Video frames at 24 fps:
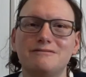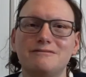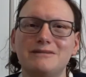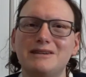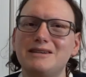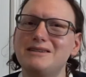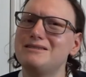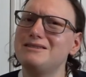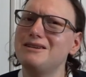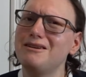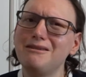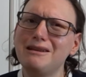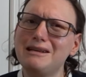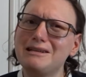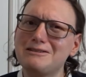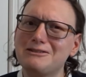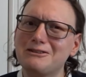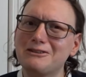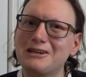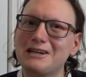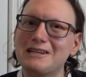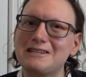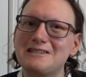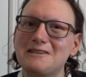So let's
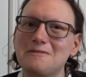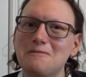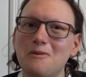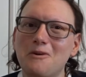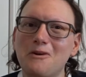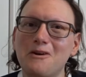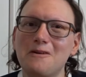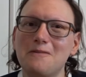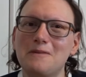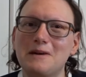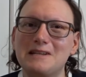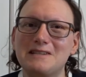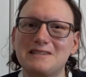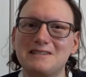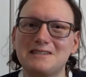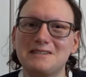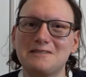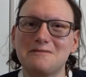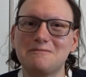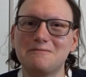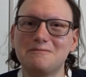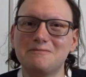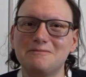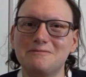look at some
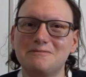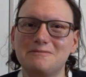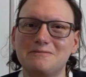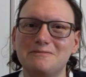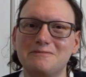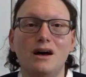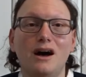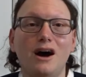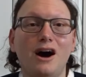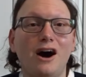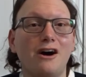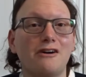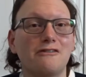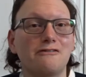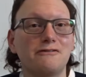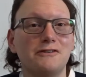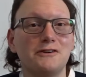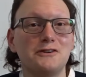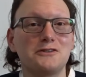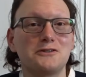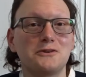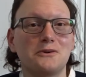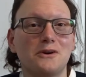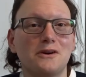ornaments. Our
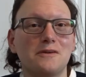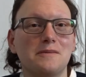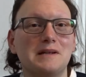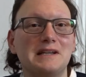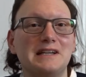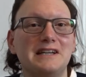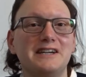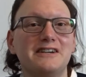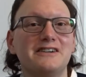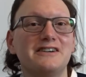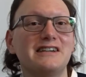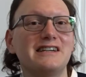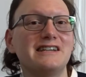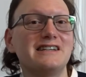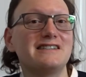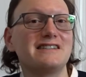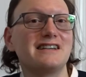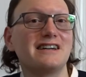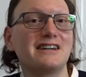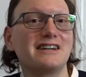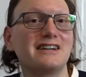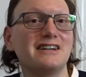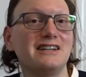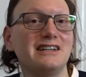first ornament here is
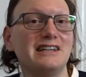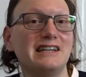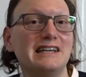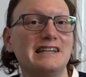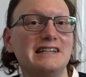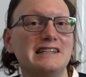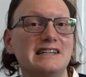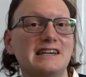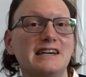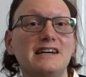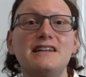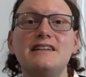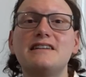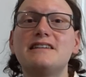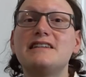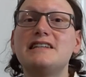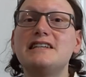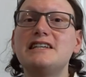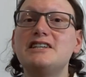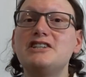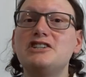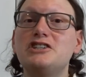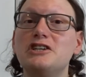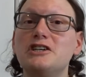Glinda,
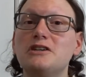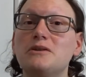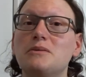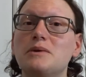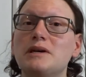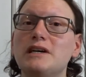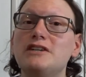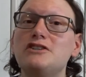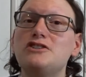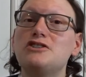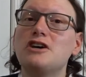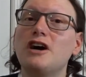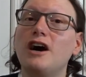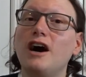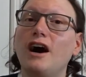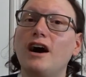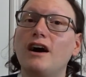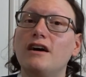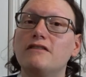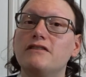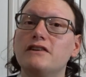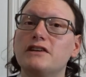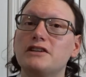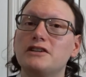the Good Witch
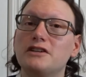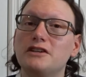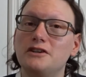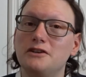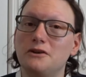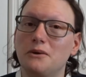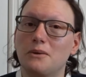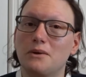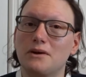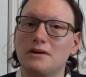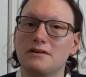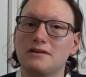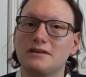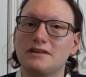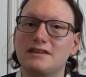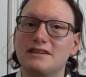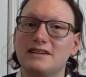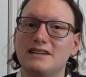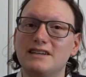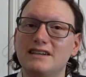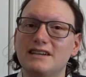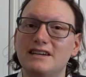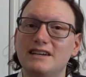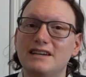of the North.
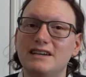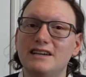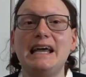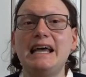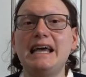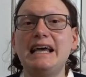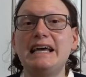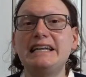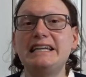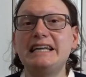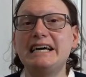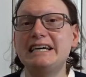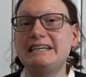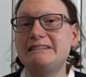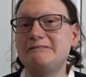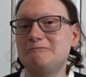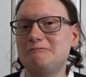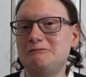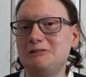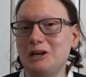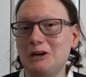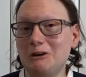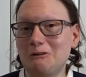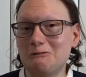And I
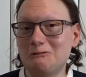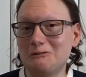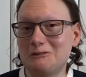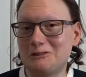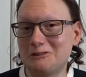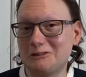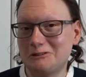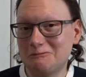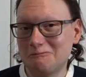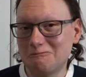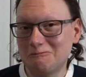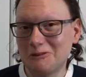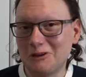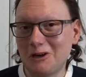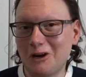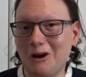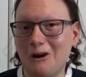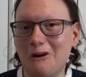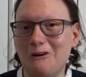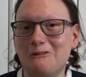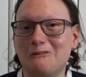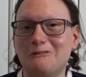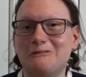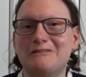don't
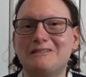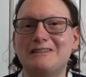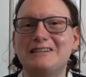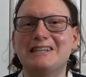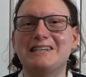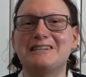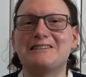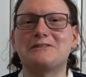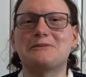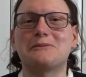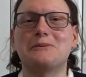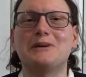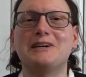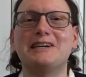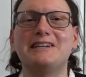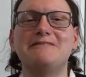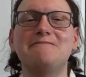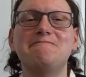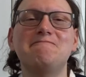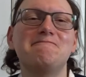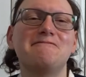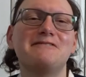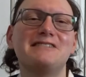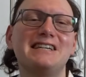own this
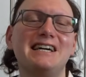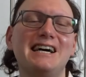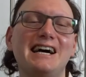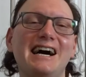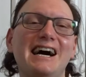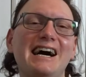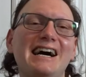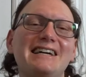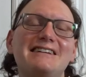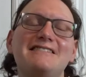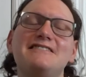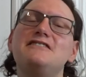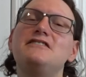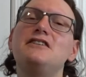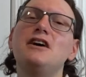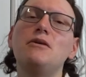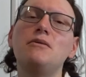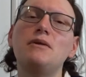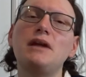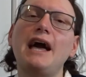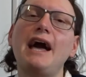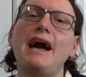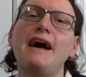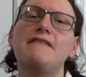one. I
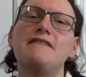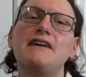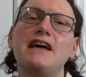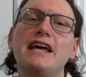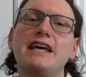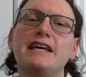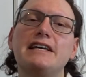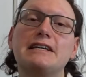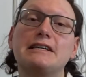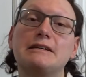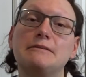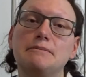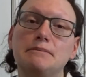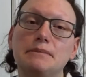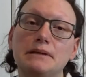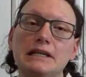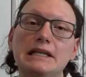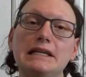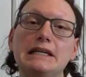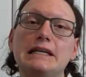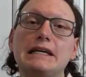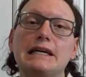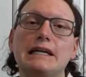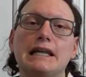don't have a
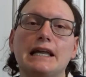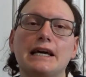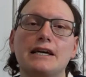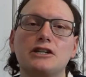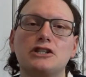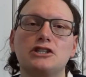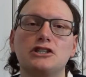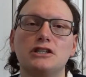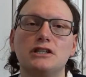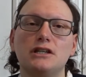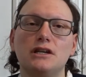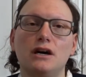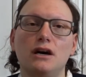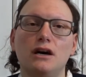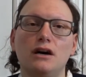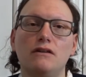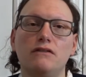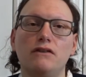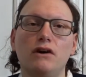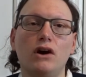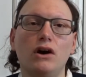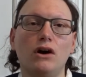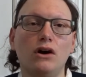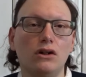complete collection
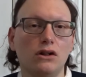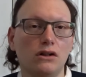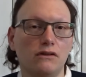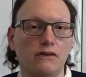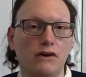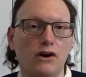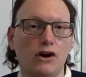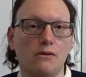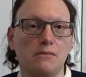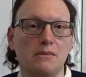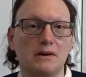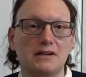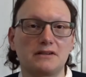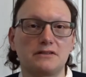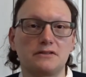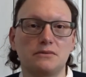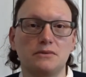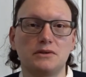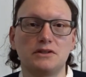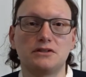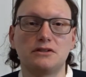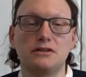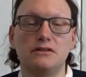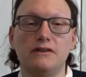of all of Hallmark's
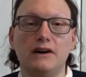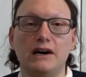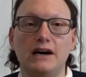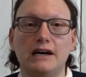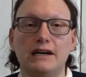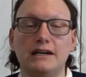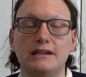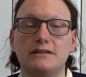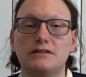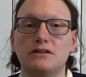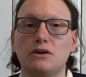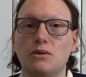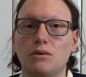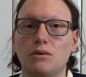Wizard of Oz